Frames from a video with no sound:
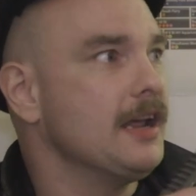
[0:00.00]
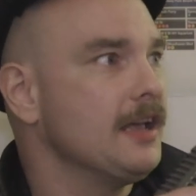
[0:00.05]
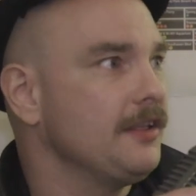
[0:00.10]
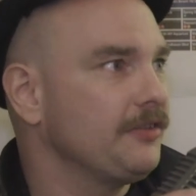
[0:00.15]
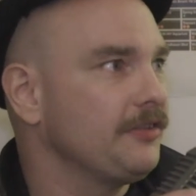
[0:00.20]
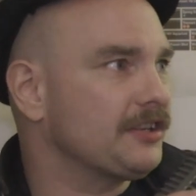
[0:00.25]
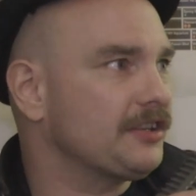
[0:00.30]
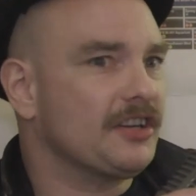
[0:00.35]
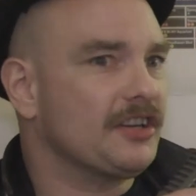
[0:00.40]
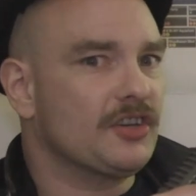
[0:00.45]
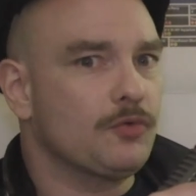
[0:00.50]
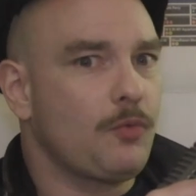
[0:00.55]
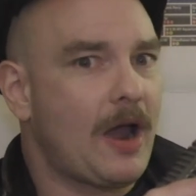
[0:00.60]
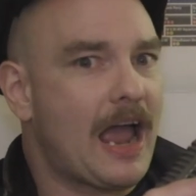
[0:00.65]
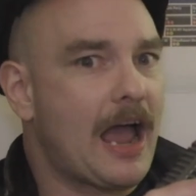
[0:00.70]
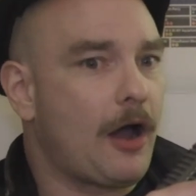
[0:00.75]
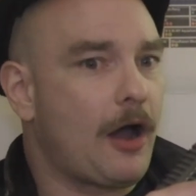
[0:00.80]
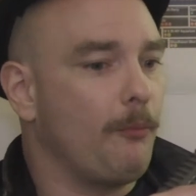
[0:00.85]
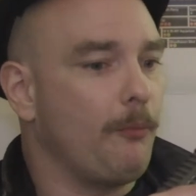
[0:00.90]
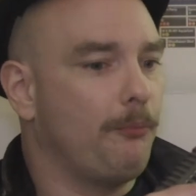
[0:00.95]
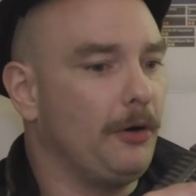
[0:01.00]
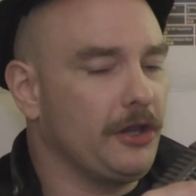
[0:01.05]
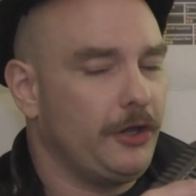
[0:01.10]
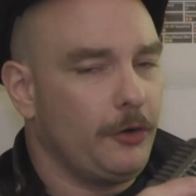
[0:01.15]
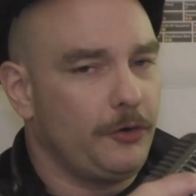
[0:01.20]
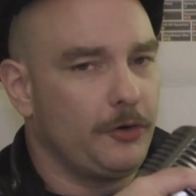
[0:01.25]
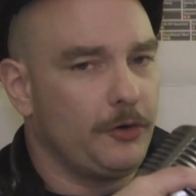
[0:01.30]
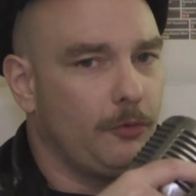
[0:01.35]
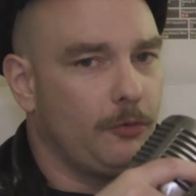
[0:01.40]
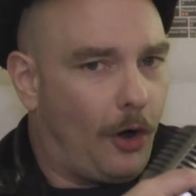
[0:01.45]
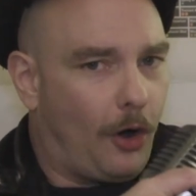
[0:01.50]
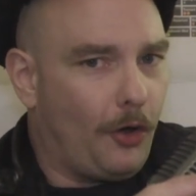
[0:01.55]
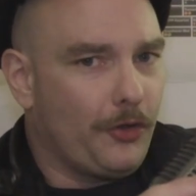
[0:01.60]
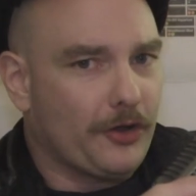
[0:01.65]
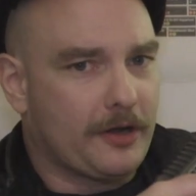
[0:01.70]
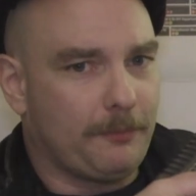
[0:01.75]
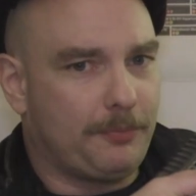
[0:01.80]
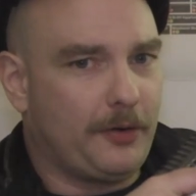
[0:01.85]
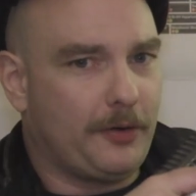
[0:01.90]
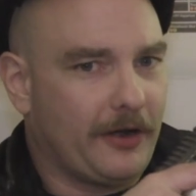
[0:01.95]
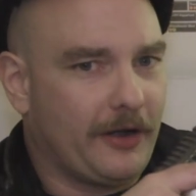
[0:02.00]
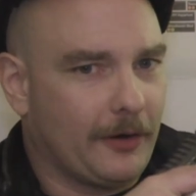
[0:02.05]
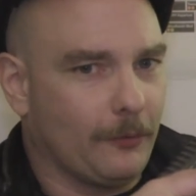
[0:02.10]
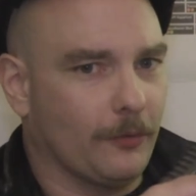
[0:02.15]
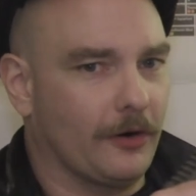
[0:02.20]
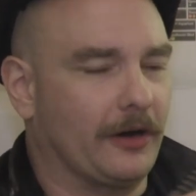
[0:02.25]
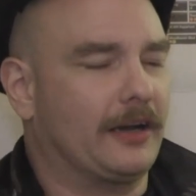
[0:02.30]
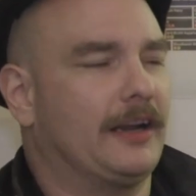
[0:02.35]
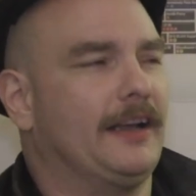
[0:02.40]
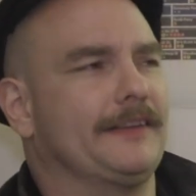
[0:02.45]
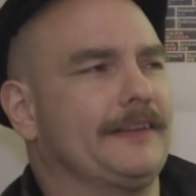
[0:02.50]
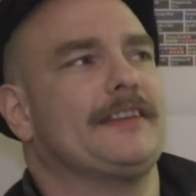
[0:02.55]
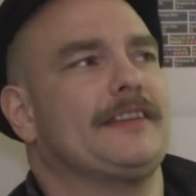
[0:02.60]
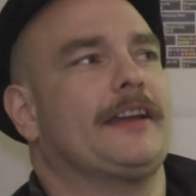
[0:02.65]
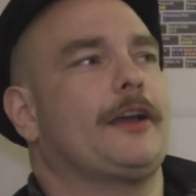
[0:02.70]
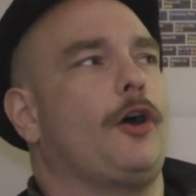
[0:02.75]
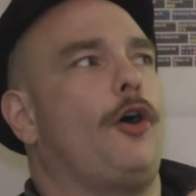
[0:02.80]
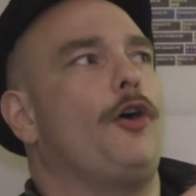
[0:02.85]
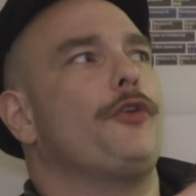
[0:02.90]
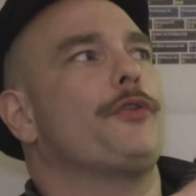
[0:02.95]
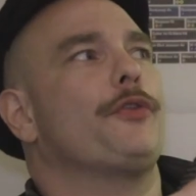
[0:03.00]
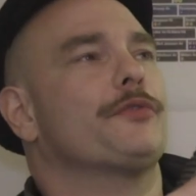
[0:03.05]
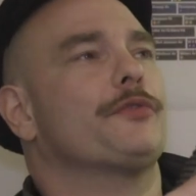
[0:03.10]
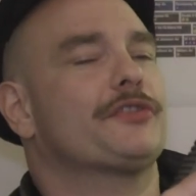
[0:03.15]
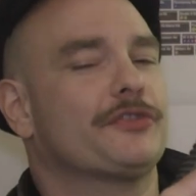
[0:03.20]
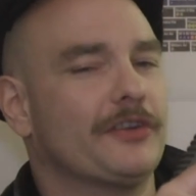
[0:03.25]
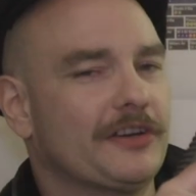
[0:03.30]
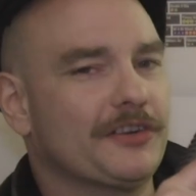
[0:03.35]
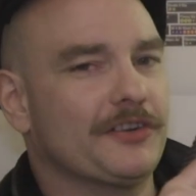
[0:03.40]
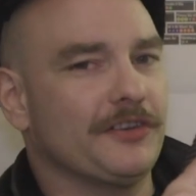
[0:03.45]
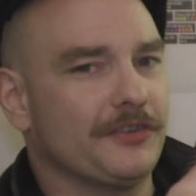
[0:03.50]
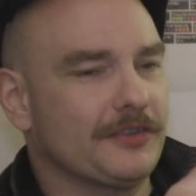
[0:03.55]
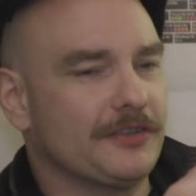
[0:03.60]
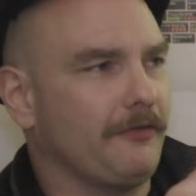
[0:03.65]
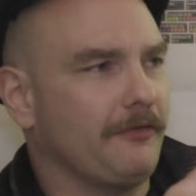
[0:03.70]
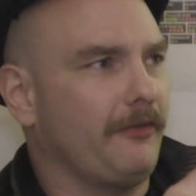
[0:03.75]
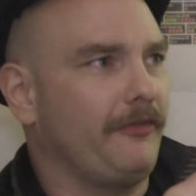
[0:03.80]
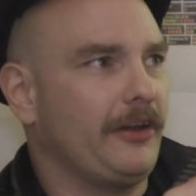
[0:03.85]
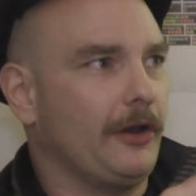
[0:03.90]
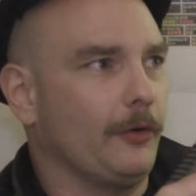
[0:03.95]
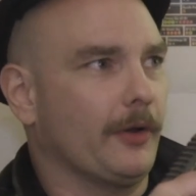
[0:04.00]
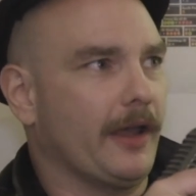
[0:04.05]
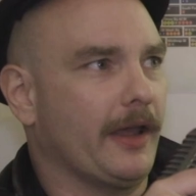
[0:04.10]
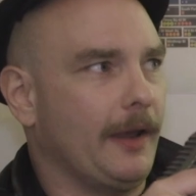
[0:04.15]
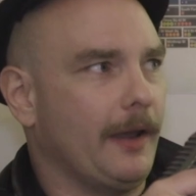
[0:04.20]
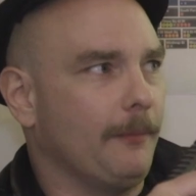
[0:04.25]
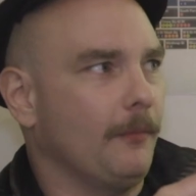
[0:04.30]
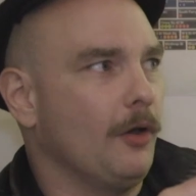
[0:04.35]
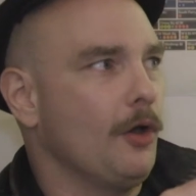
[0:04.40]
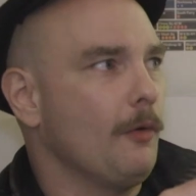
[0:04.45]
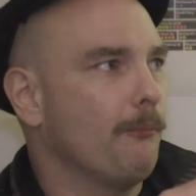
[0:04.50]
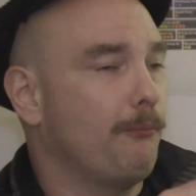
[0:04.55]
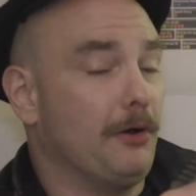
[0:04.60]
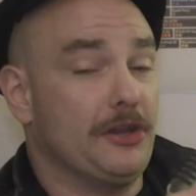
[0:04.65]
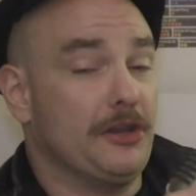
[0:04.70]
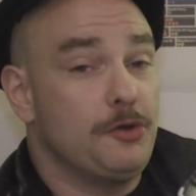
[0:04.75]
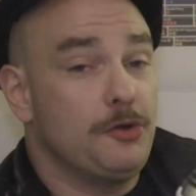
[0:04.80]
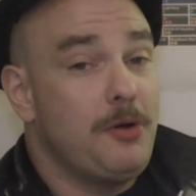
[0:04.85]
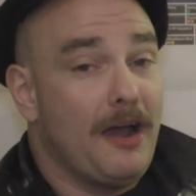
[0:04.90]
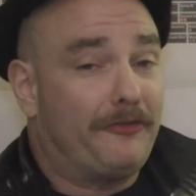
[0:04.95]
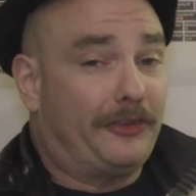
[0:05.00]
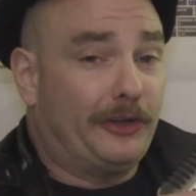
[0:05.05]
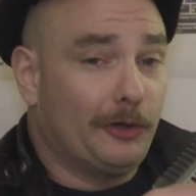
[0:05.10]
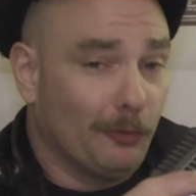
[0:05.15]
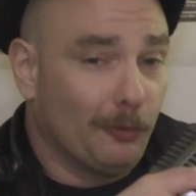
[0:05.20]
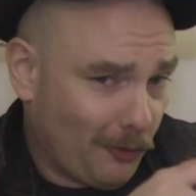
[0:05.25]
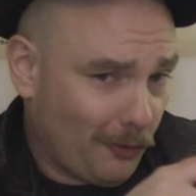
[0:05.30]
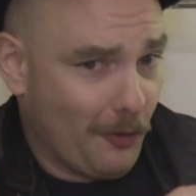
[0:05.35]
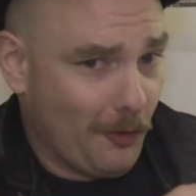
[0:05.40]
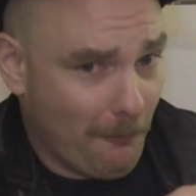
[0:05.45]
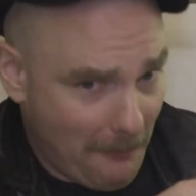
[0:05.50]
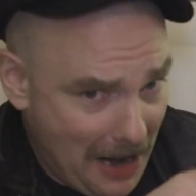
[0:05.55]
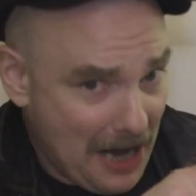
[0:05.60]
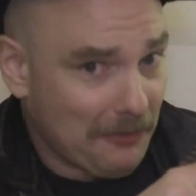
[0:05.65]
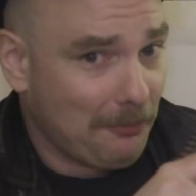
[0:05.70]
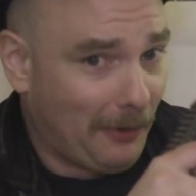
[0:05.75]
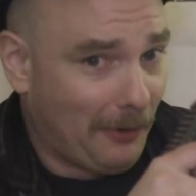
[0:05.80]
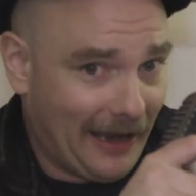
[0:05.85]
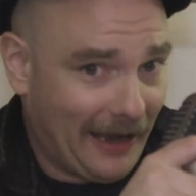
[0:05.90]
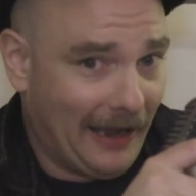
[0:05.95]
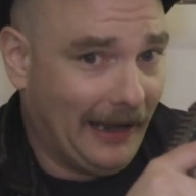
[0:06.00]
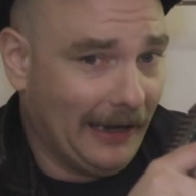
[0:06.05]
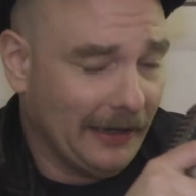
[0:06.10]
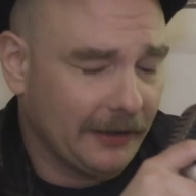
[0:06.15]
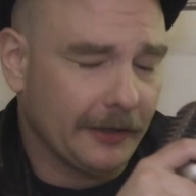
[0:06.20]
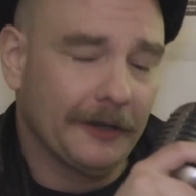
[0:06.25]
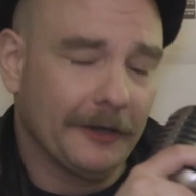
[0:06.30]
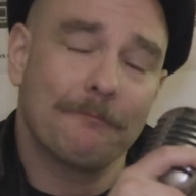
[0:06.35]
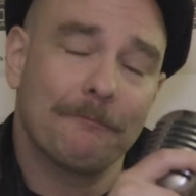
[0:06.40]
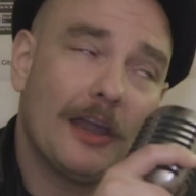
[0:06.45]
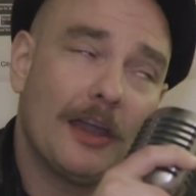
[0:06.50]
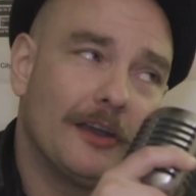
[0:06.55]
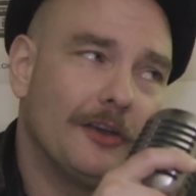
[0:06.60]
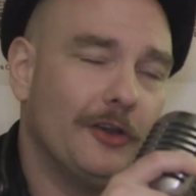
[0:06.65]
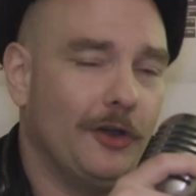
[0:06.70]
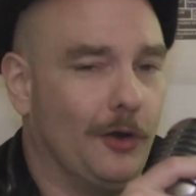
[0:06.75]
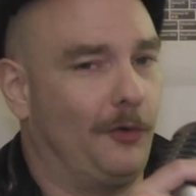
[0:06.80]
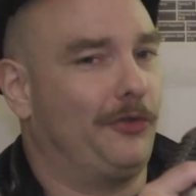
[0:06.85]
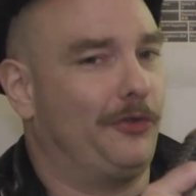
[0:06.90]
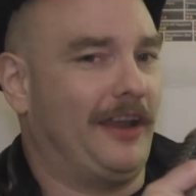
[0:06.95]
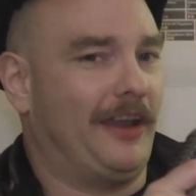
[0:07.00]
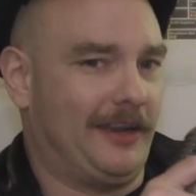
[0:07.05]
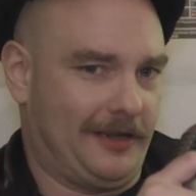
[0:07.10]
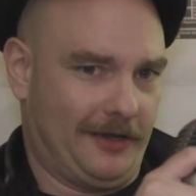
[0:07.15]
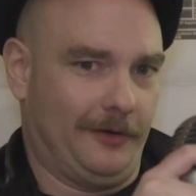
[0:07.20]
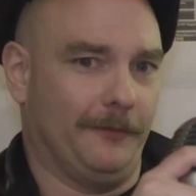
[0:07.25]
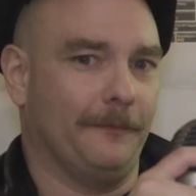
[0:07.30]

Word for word: This is WoW, but you do all the computing work. It's like all the restrictions of a video game, but you have to do all the math by hand? No, thank you.